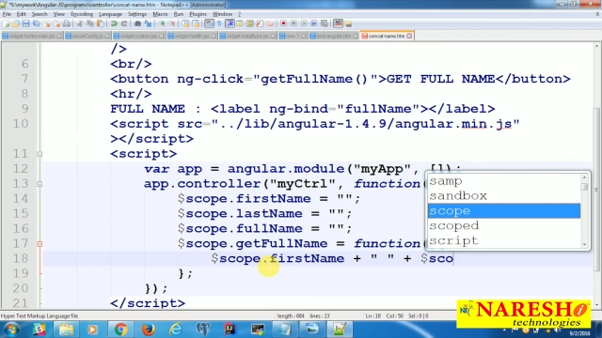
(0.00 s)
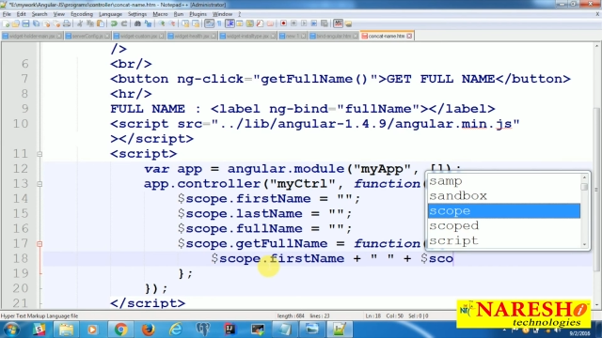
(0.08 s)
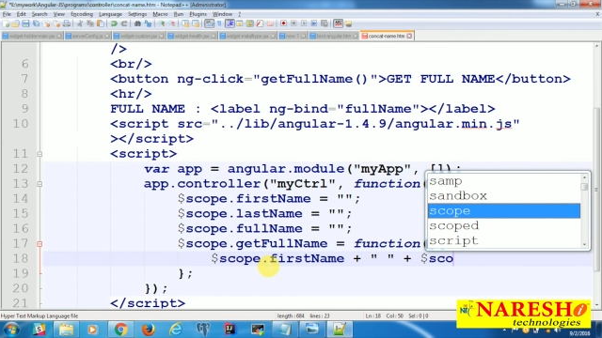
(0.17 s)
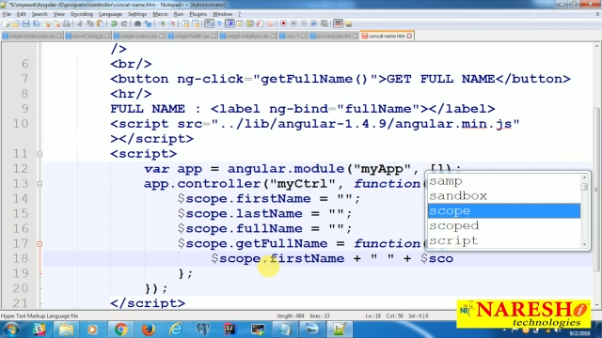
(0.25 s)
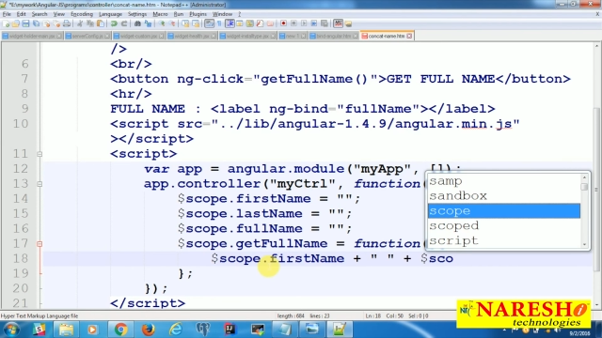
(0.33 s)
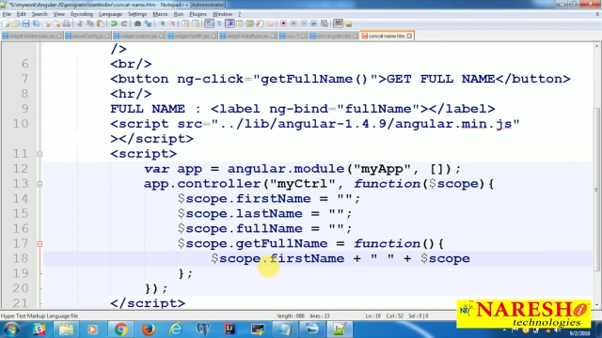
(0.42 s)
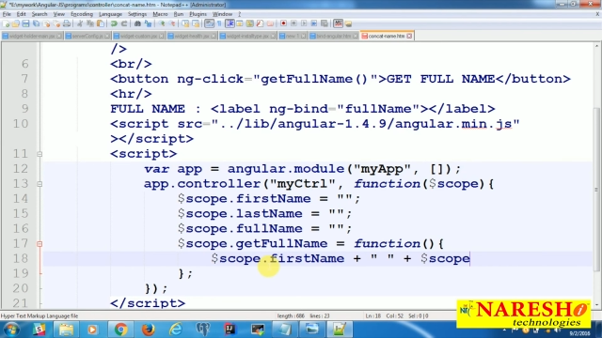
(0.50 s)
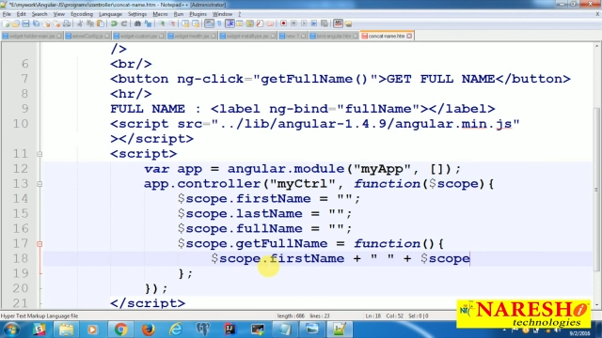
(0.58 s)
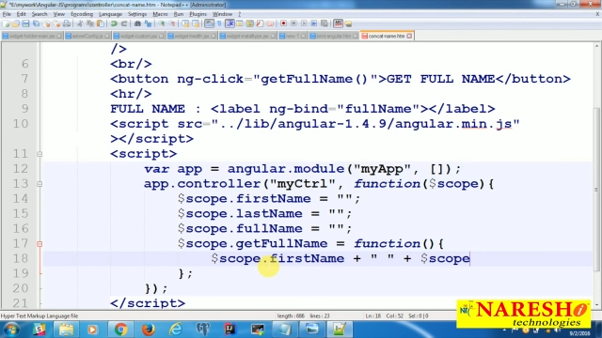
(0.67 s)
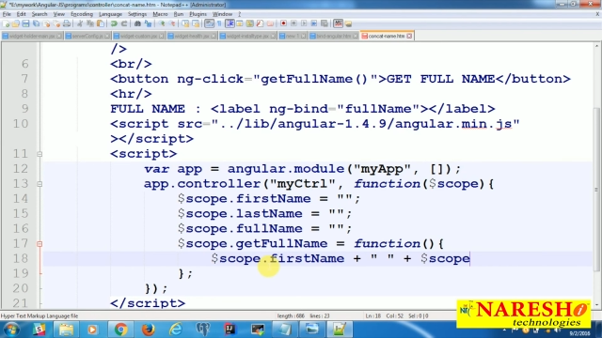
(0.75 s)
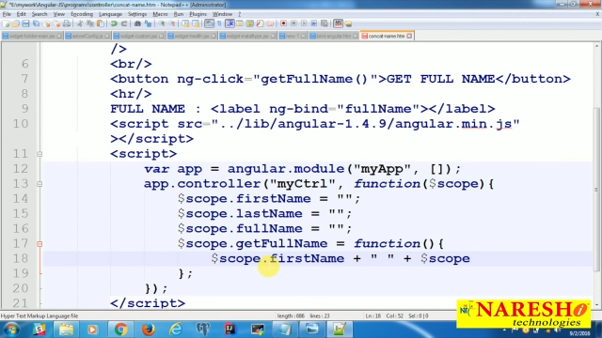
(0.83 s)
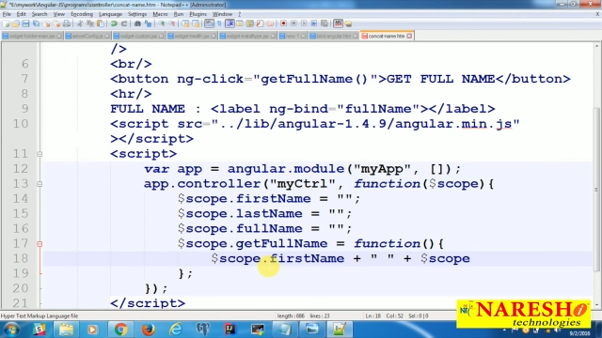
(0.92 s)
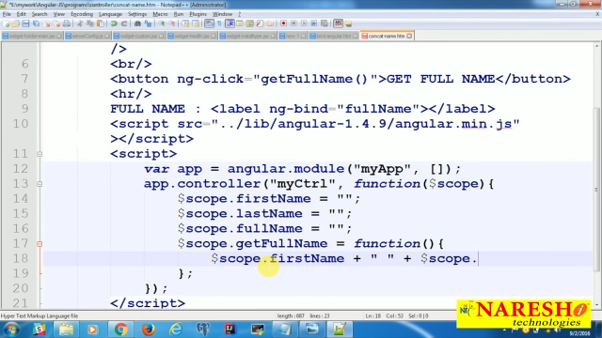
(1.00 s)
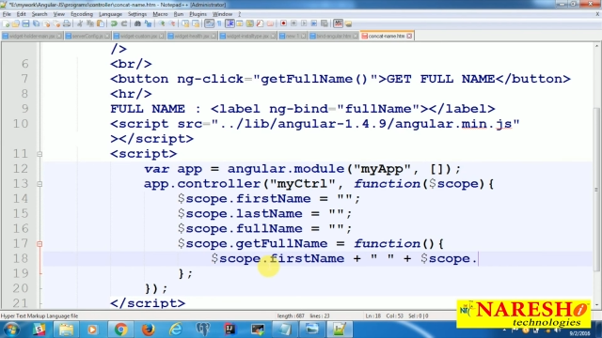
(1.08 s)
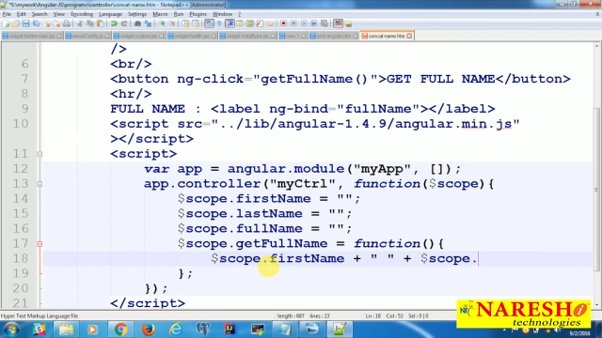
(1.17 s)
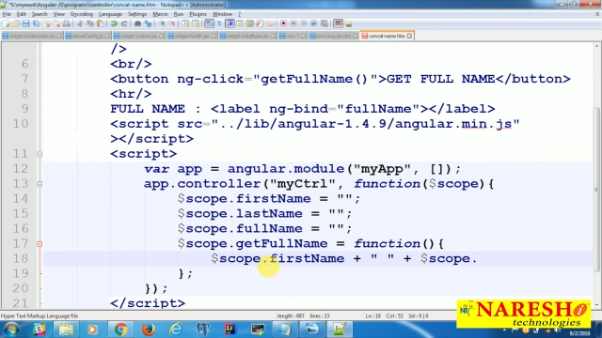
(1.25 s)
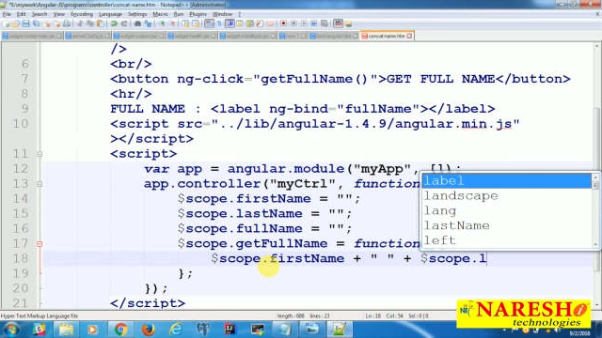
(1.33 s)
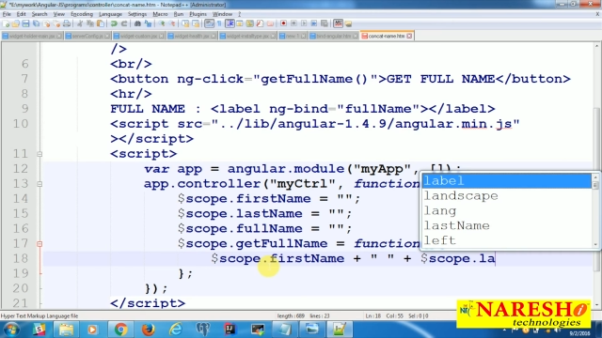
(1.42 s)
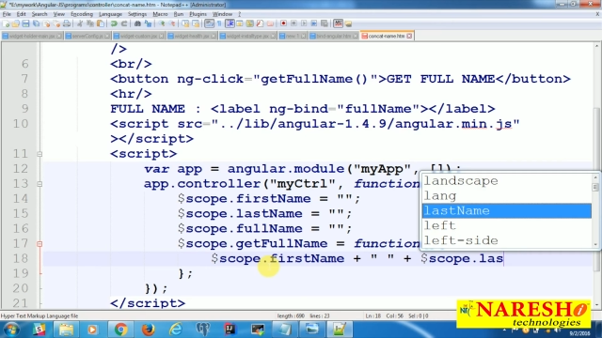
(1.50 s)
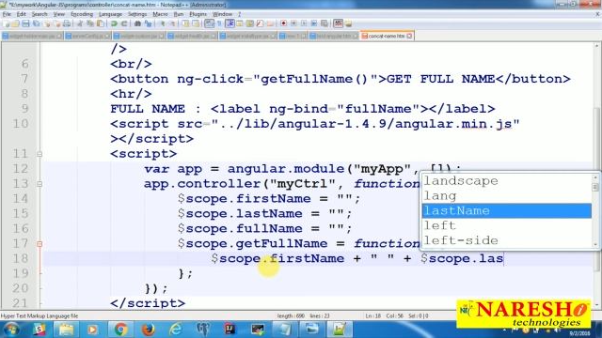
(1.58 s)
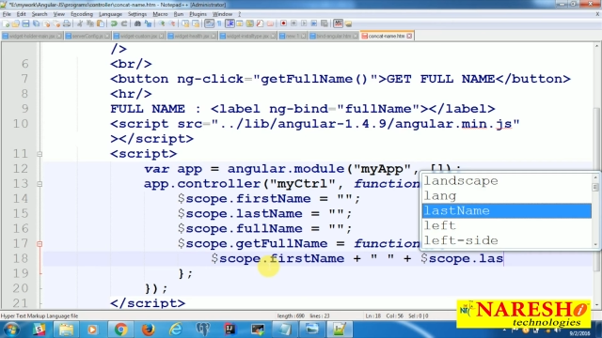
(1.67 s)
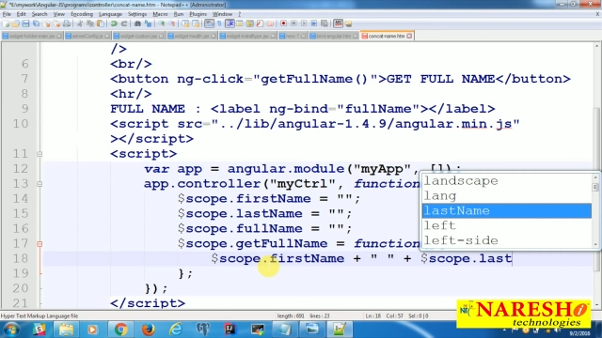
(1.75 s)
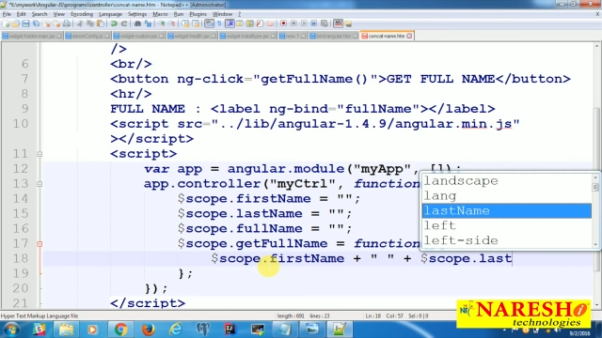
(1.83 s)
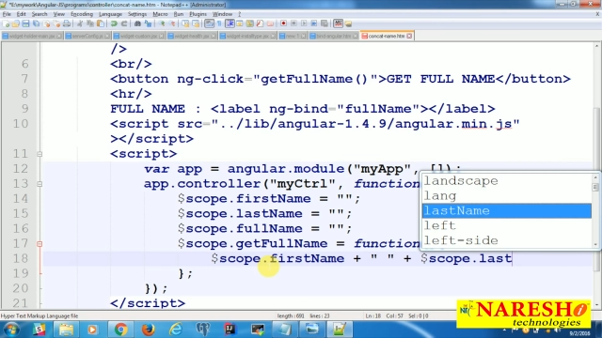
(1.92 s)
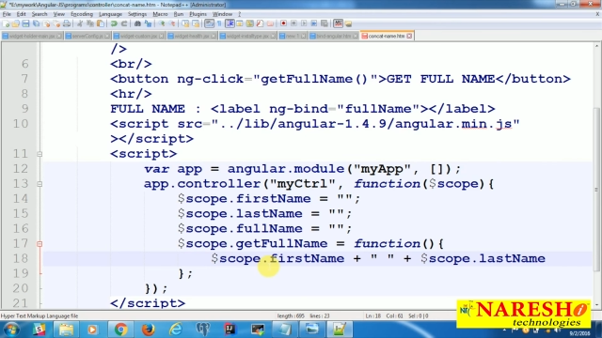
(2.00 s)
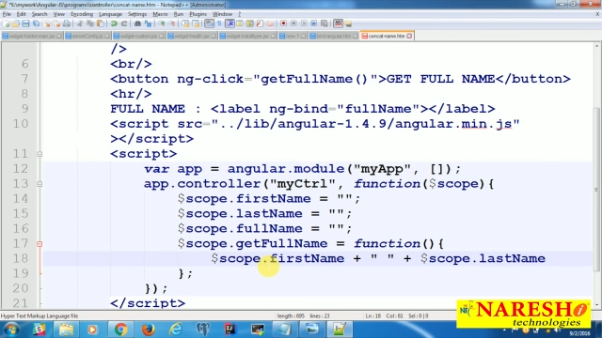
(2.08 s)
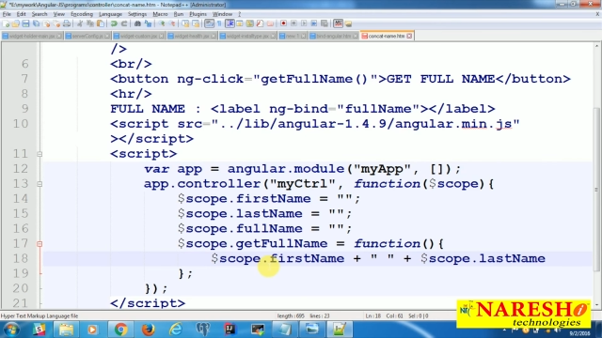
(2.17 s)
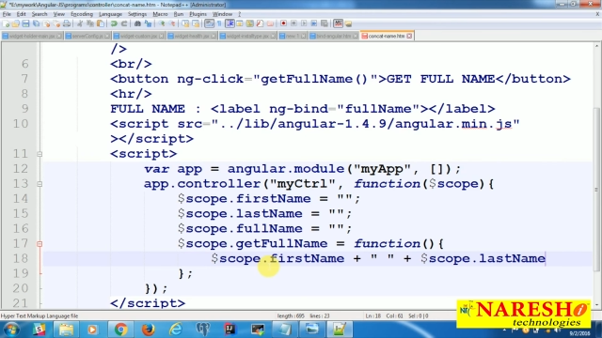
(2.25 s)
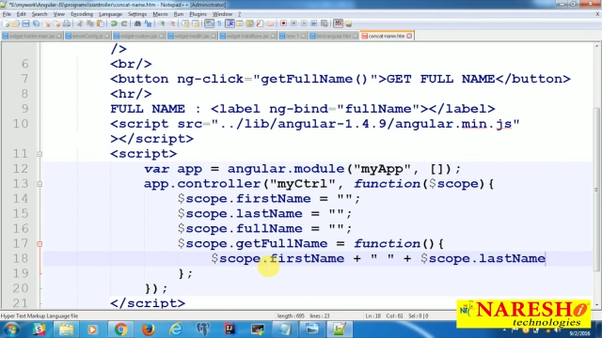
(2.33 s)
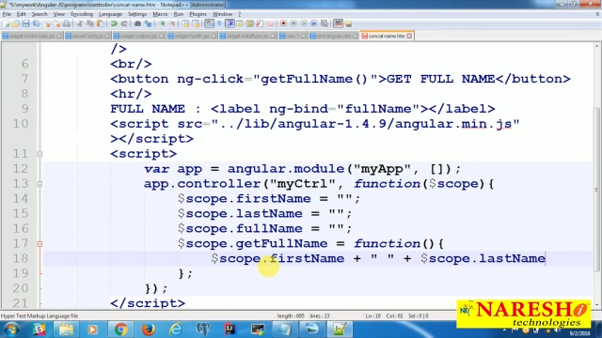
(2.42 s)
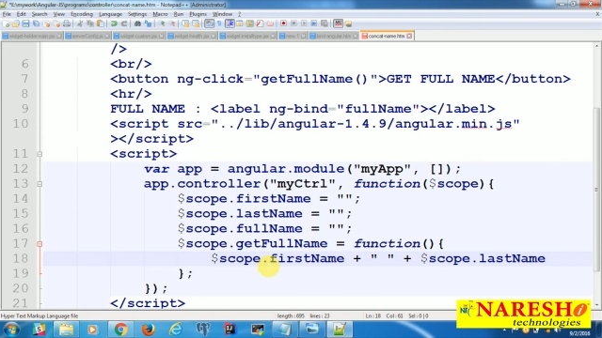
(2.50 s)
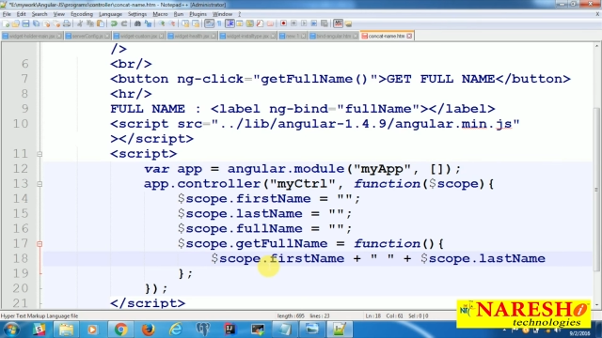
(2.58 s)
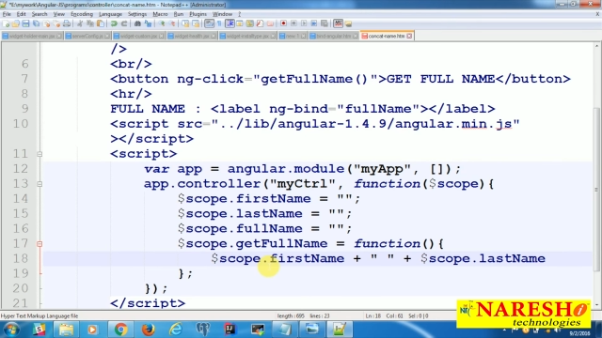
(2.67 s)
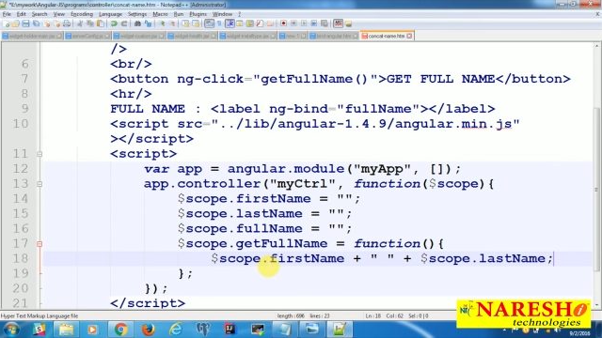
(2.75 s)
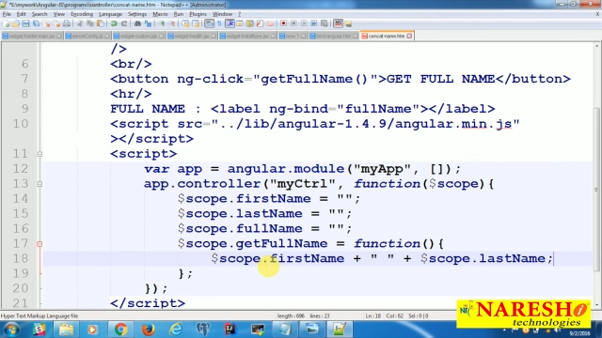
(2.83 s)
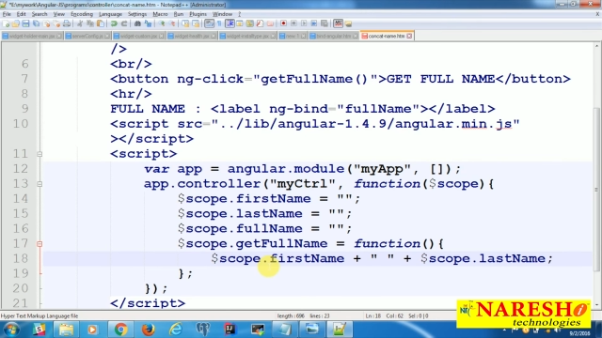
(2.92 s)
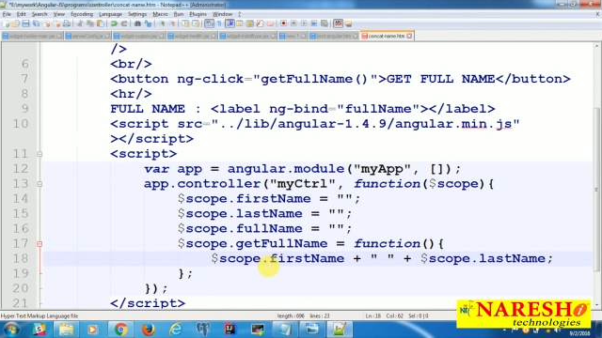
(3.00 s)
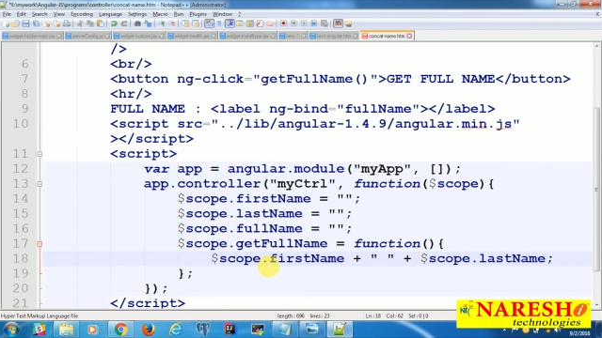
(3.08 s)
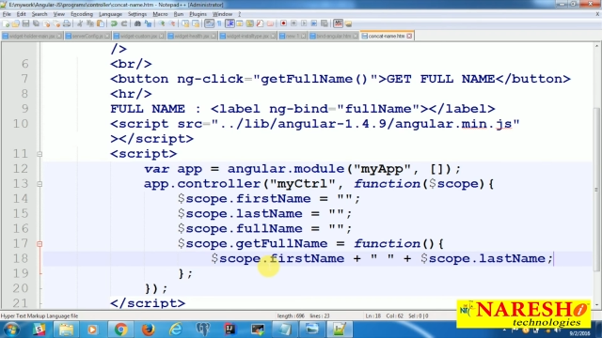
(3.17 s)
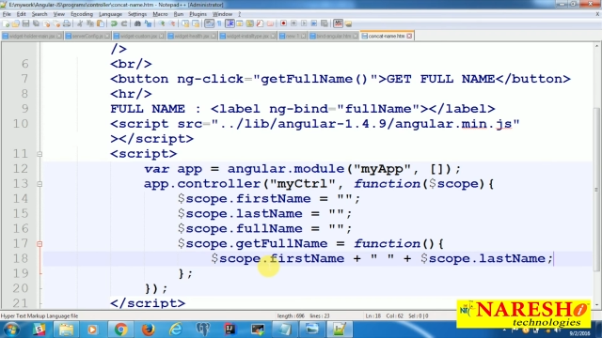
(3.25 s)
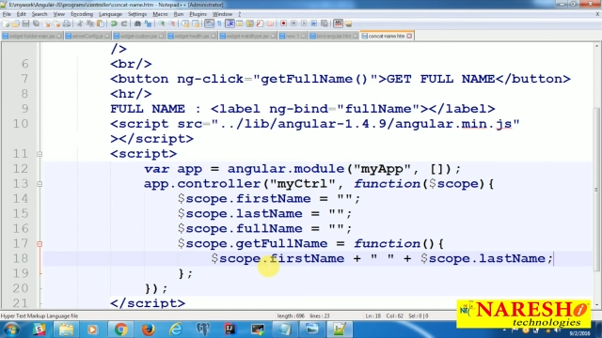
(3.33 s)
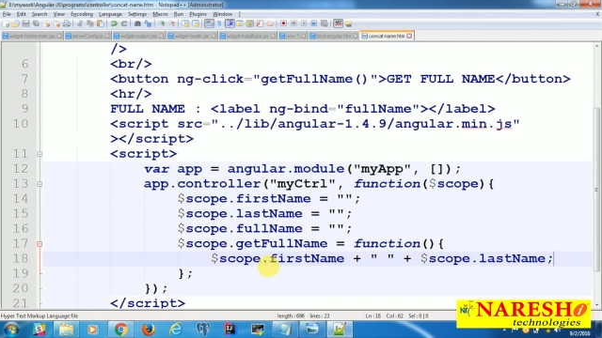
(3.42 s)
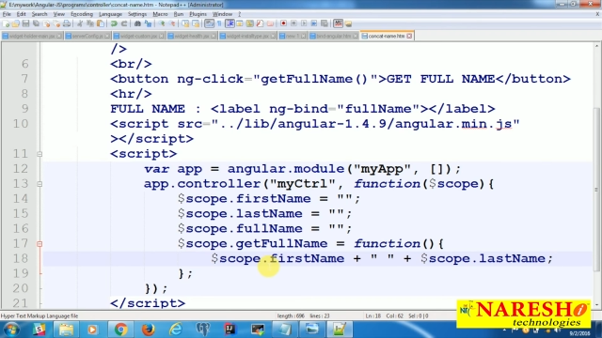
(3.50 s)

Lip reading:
No face is visible, so there are no lips to read.